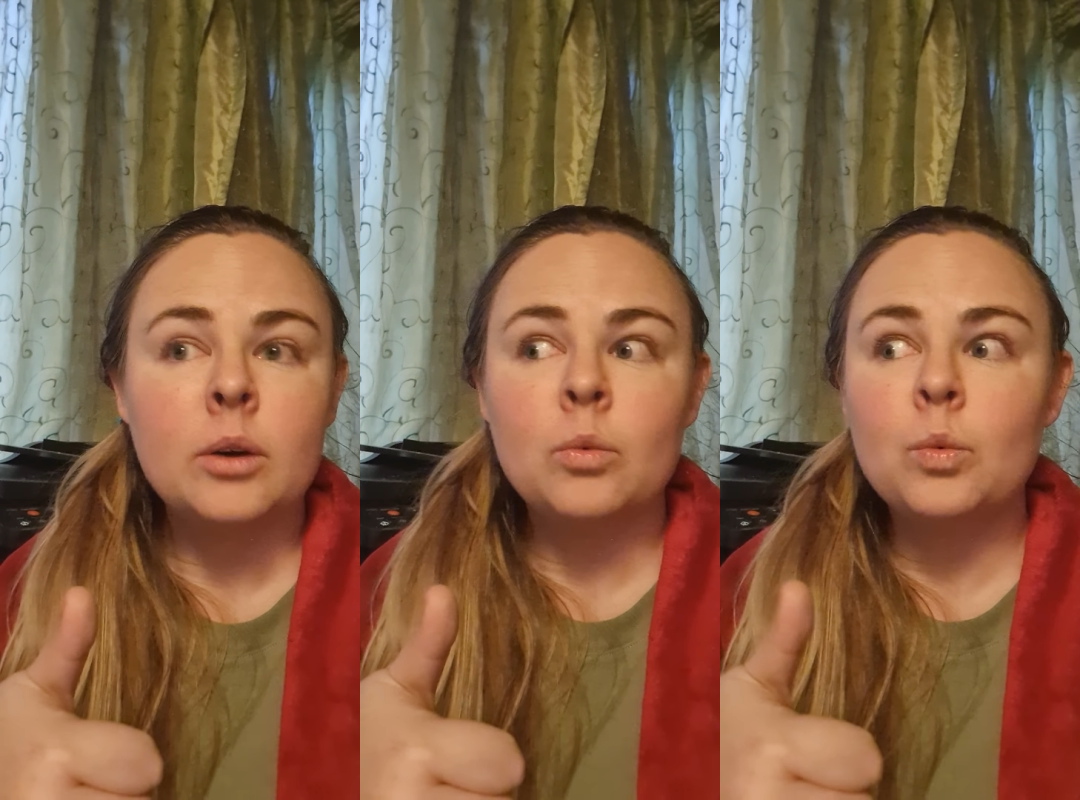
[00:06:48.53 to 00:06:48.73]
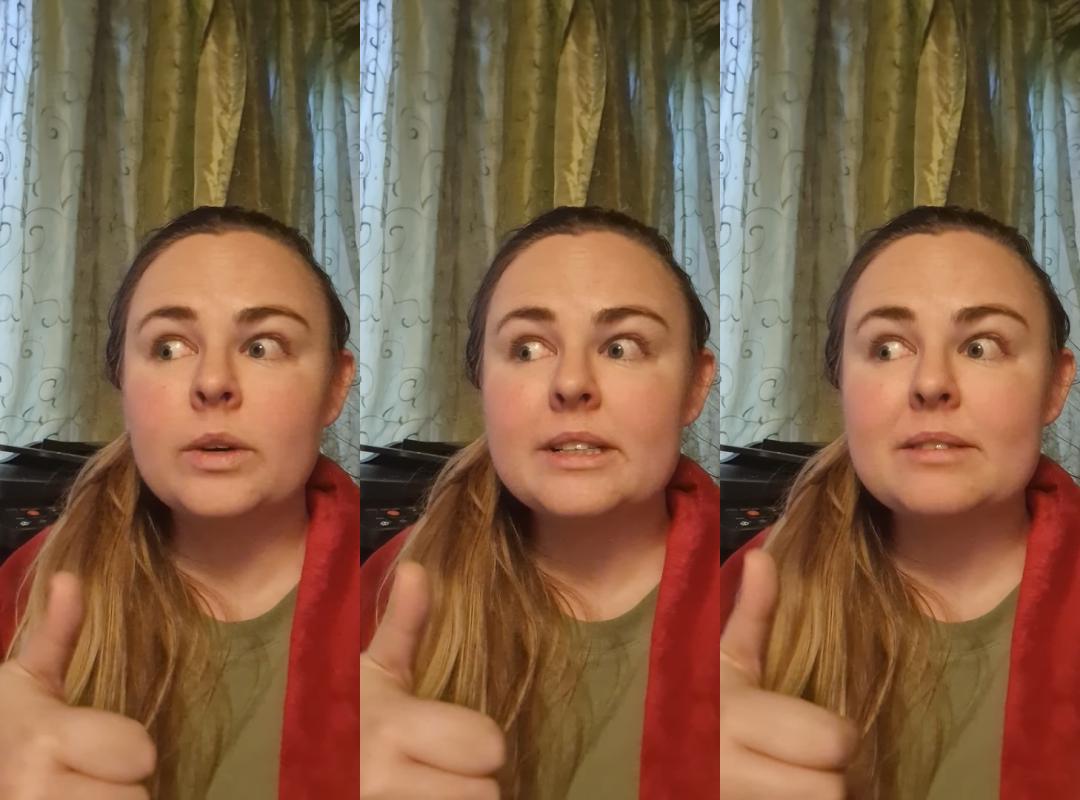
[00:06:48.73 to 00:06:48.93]

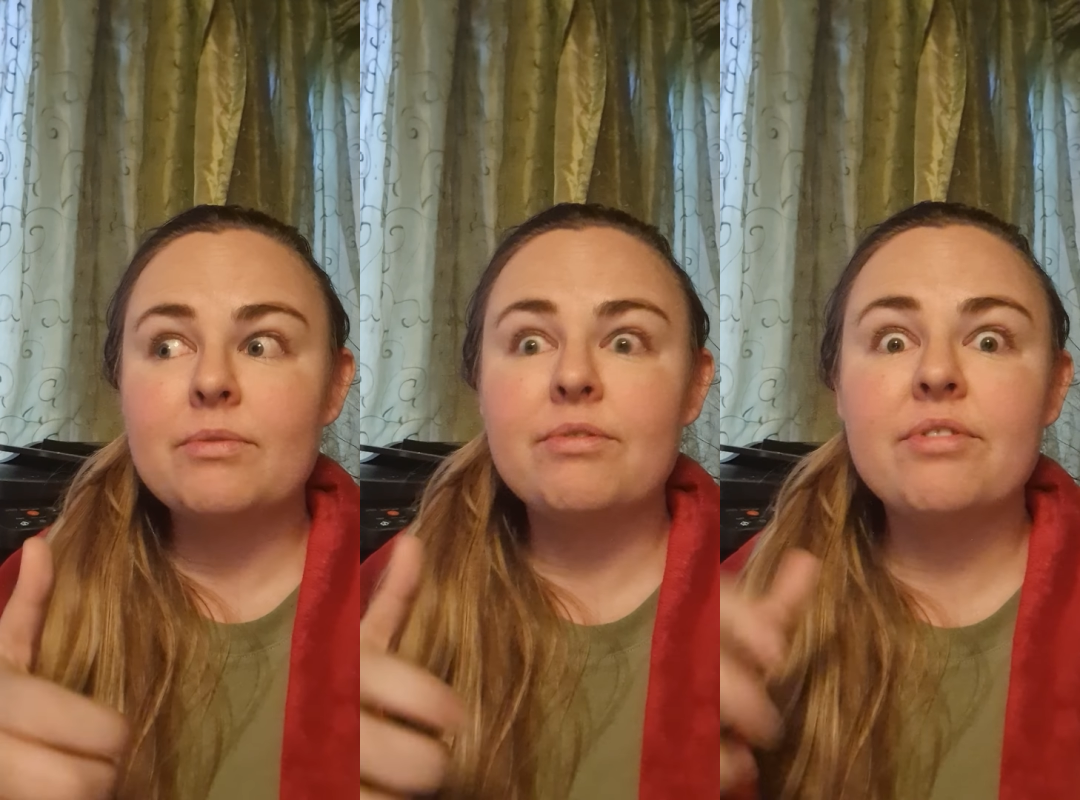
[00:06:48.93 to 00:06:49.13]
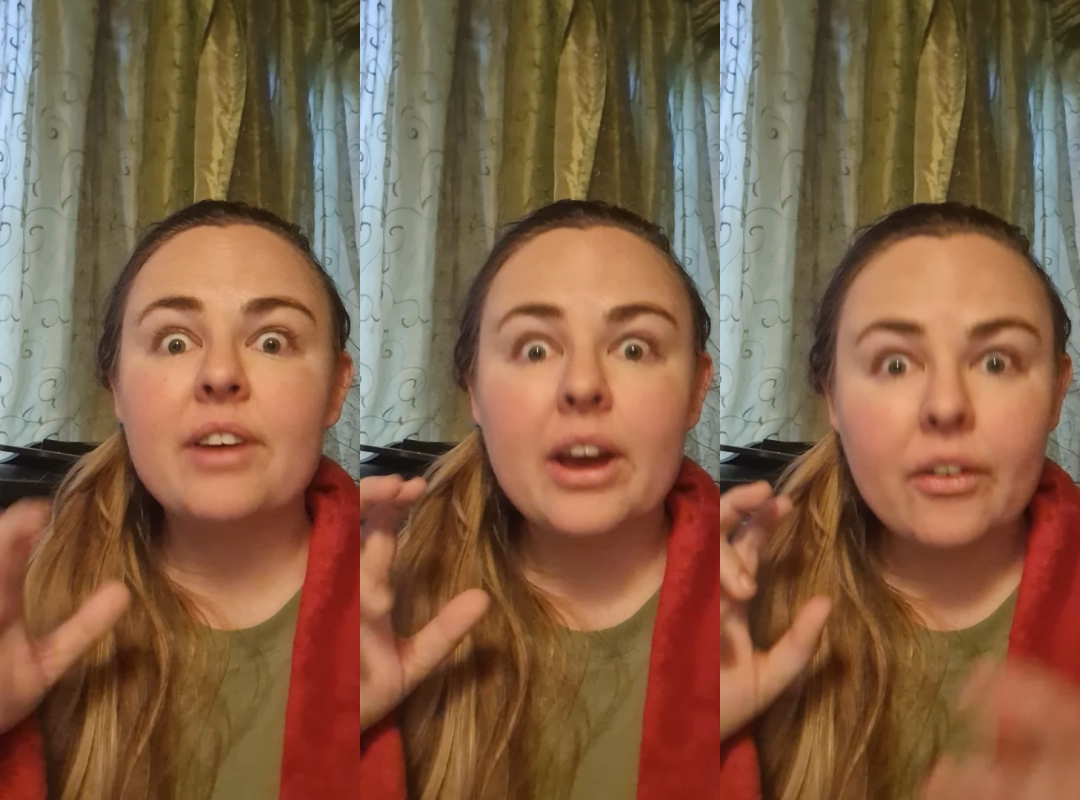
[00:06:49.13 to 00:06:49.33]
was
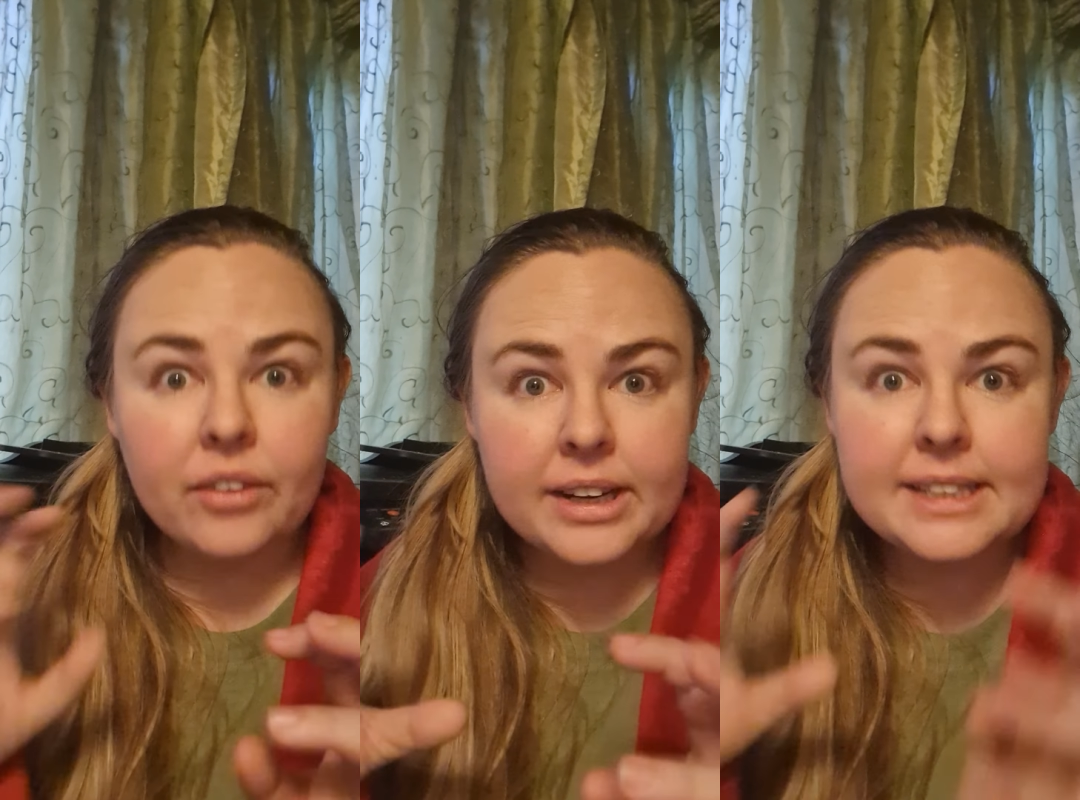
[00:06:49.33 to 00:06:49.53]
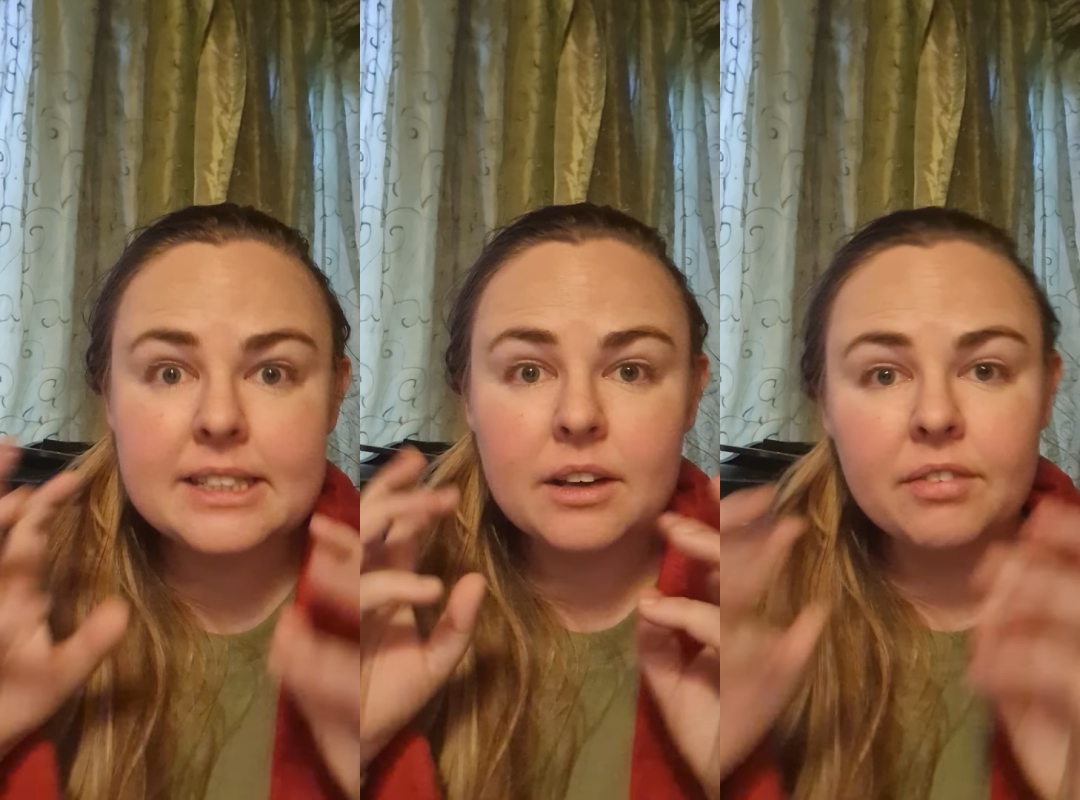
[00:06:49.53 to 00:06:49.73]

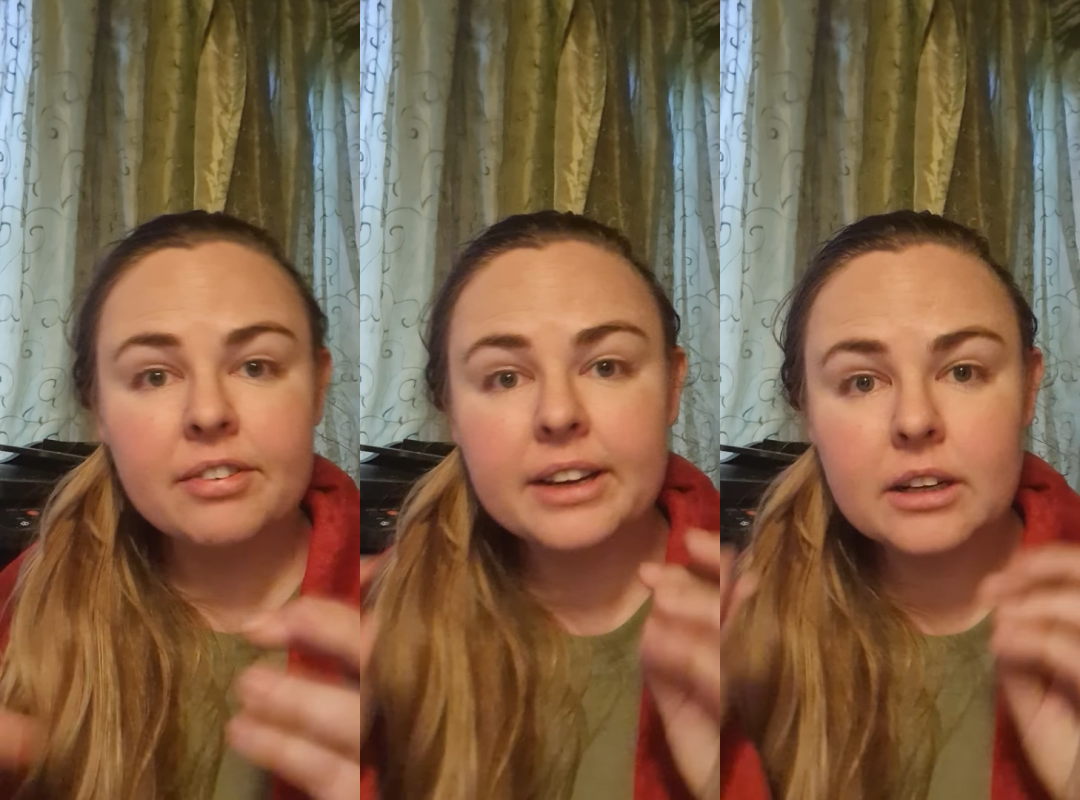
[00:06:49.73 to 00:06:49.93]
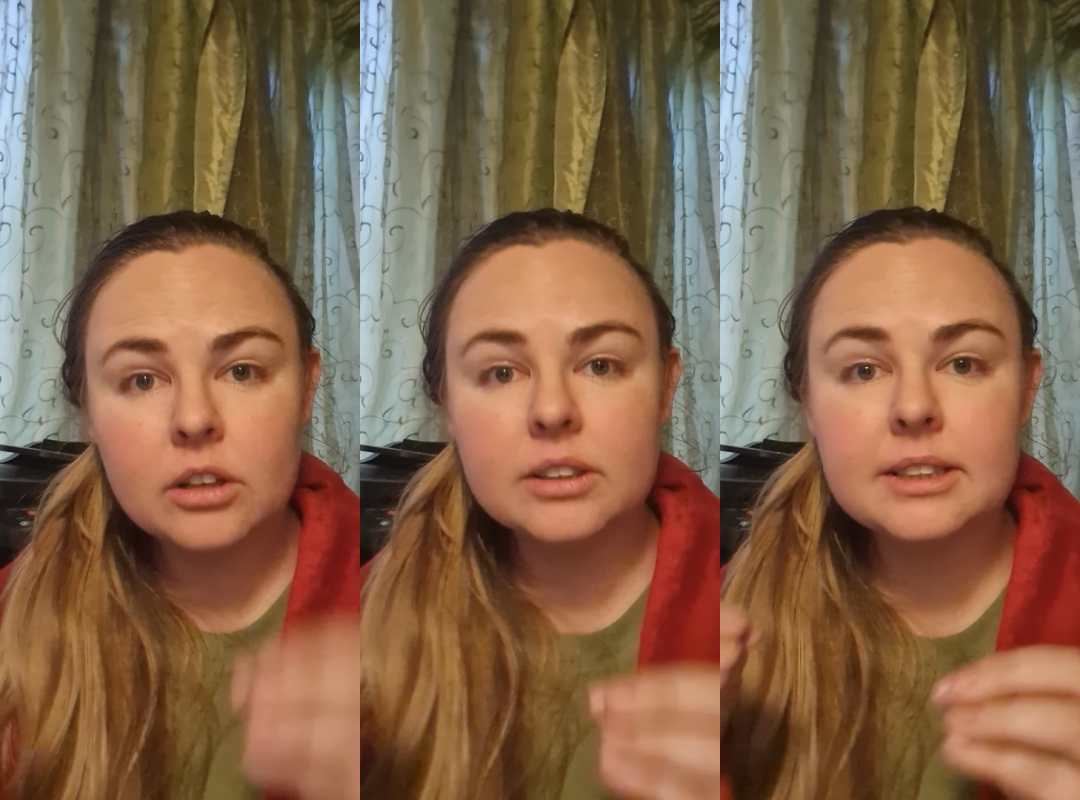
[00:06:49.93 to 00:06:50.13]
very
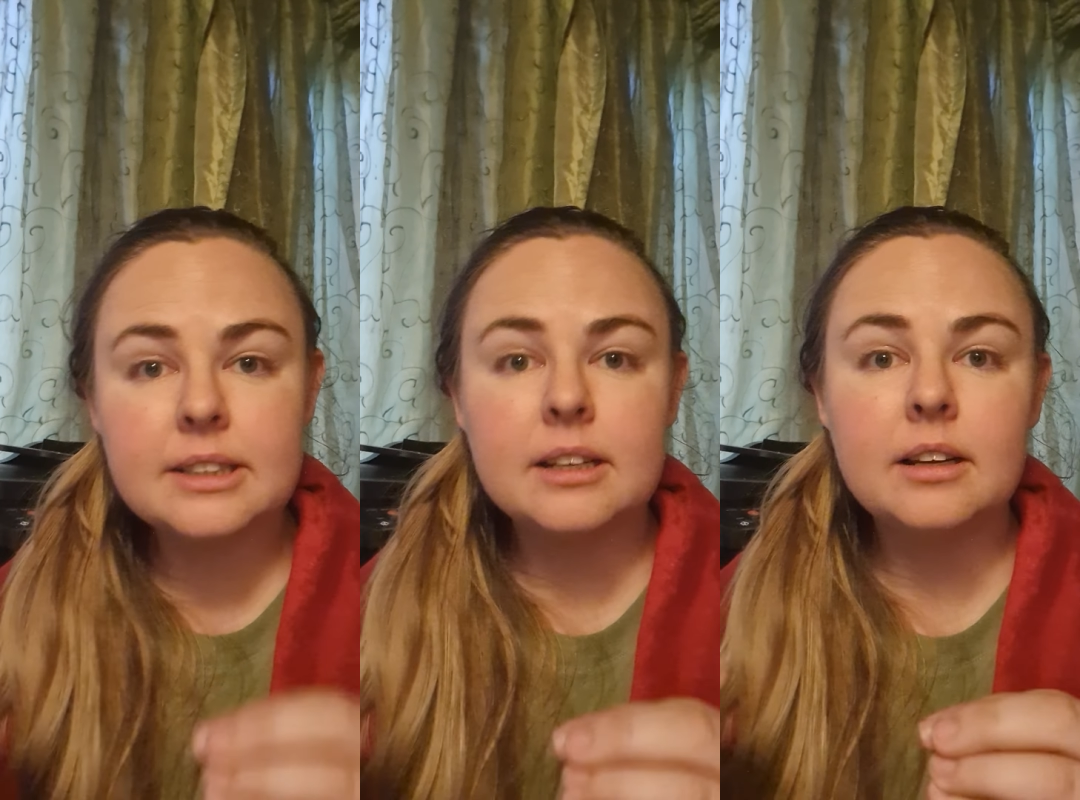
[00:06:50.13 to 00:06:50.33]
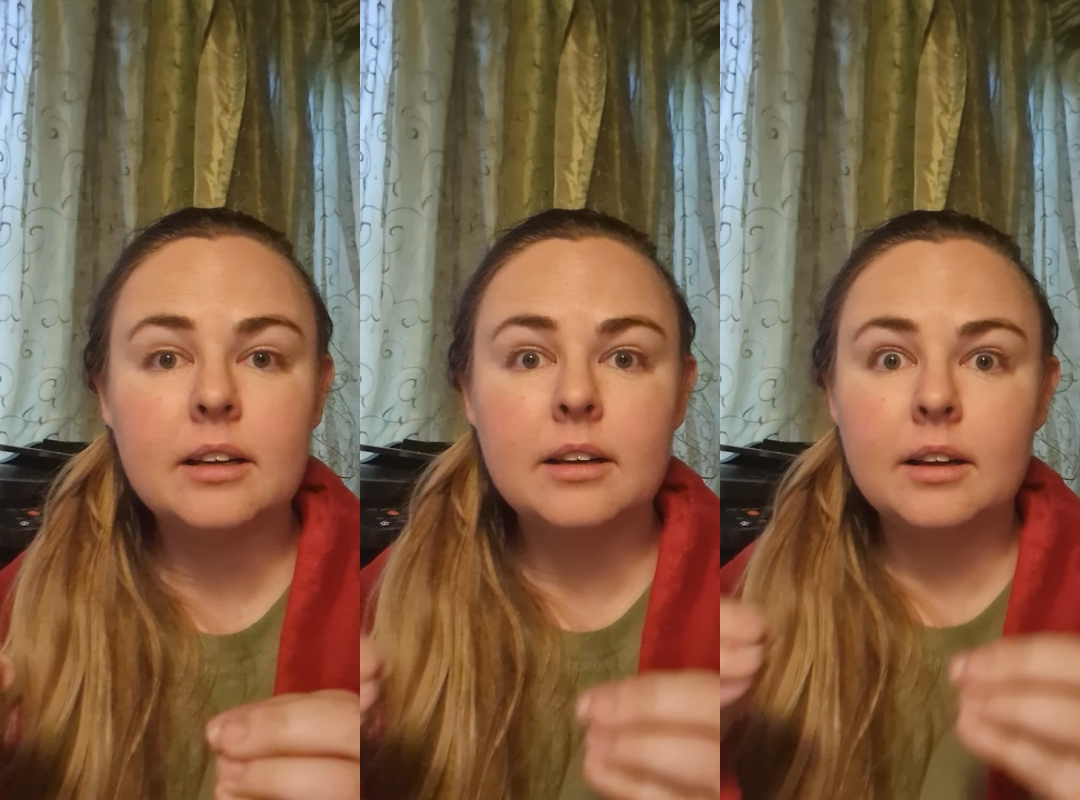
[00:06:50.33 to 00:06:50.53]
difficult